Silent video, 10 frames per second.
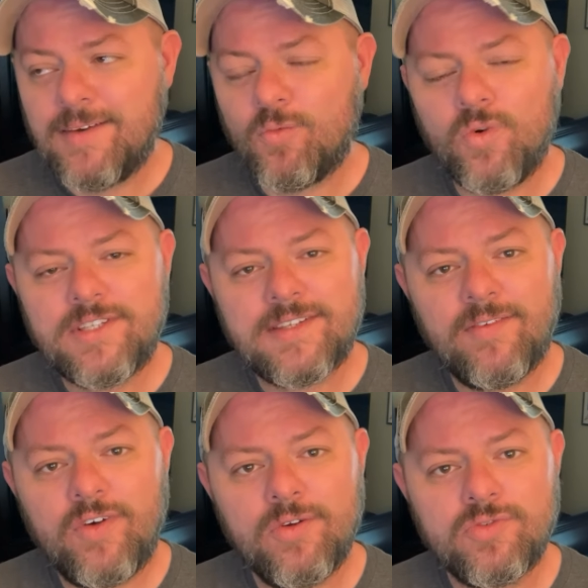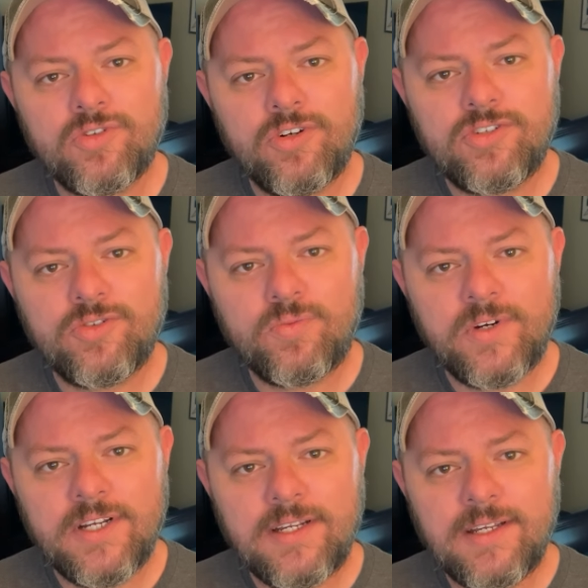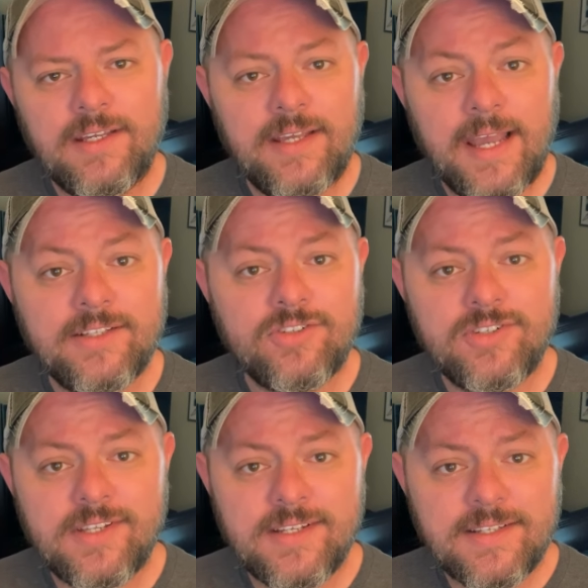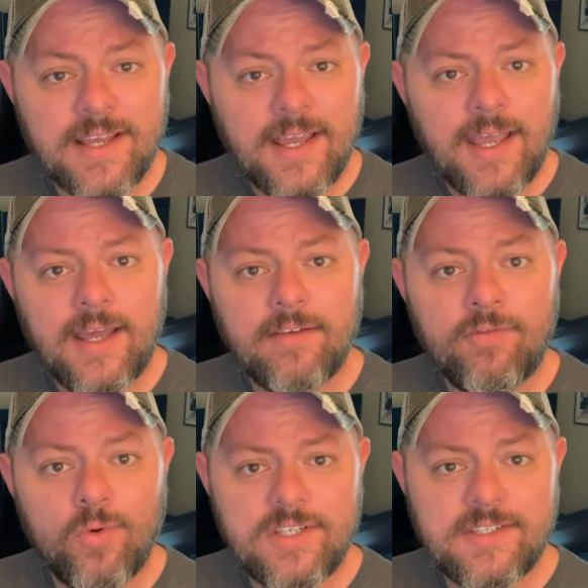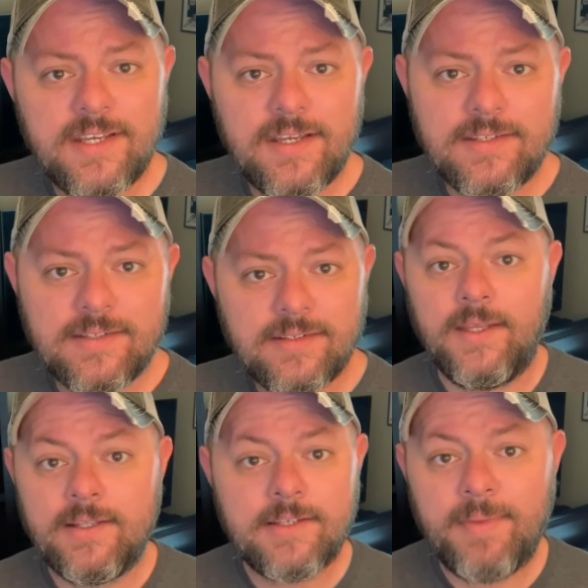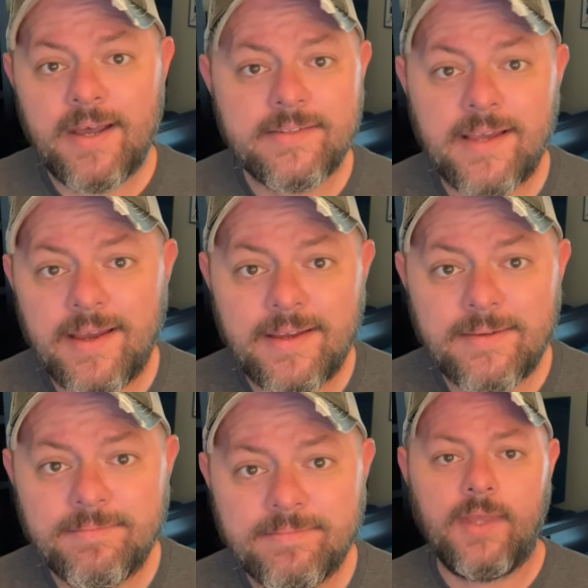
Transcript: Once the phone starts to ring, he answers it, and a voice says, It's about time.